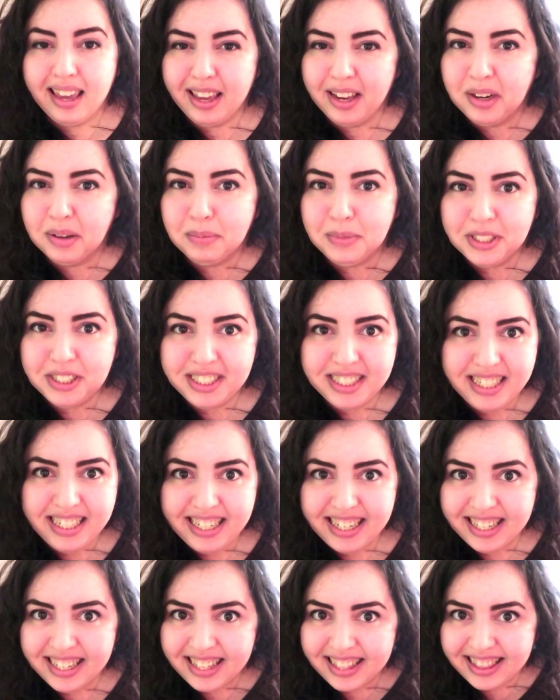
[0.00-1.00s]
in a machine
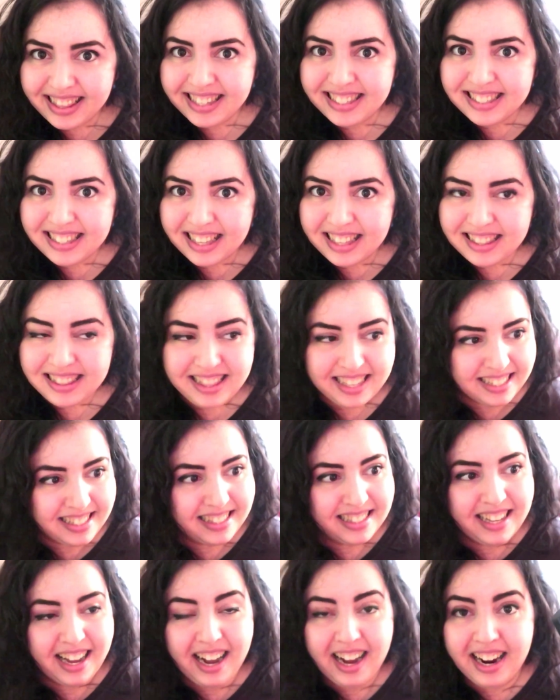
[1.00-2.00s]
that's this
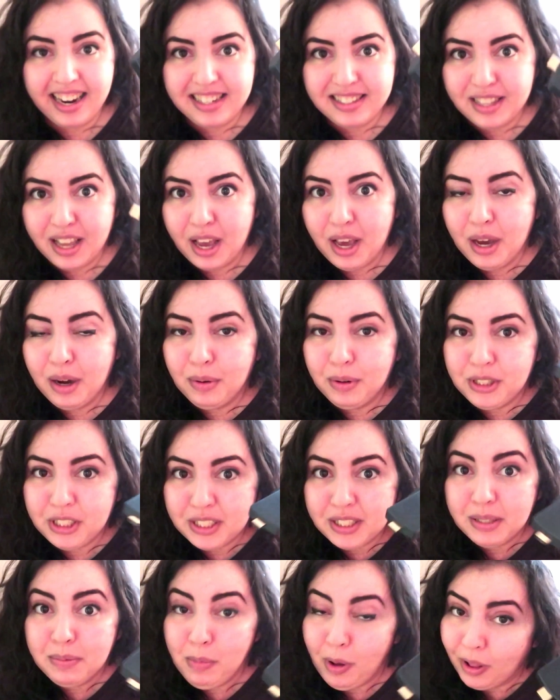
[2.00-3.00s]
size, which
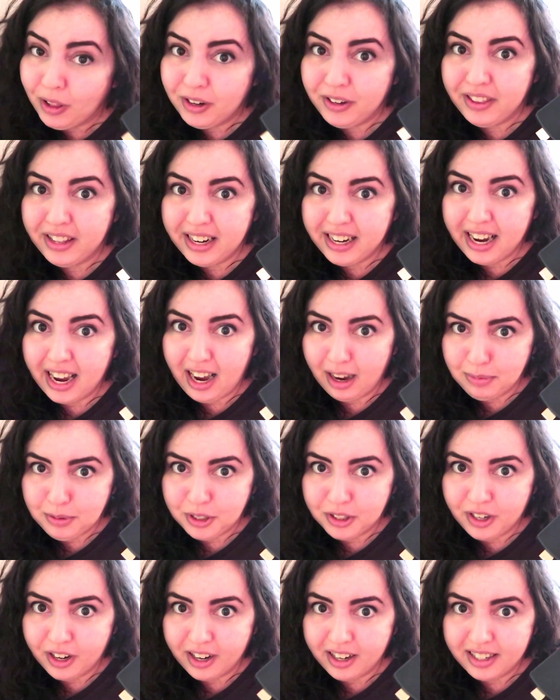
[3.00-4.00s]
is smaller than a
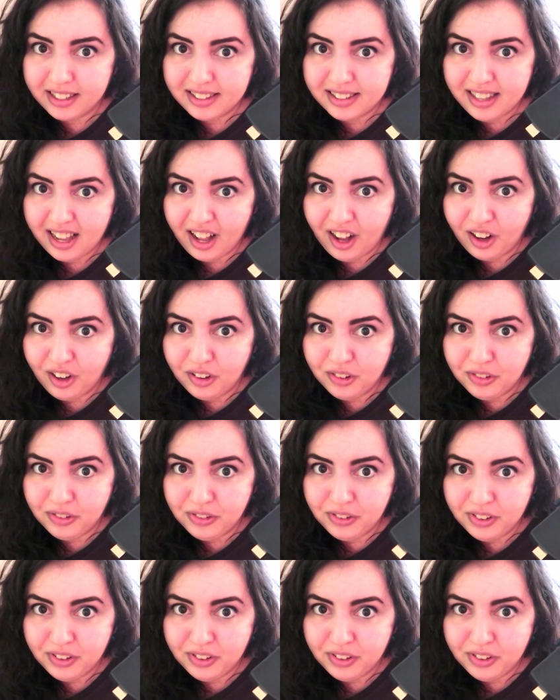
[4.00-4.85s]
capture card itself.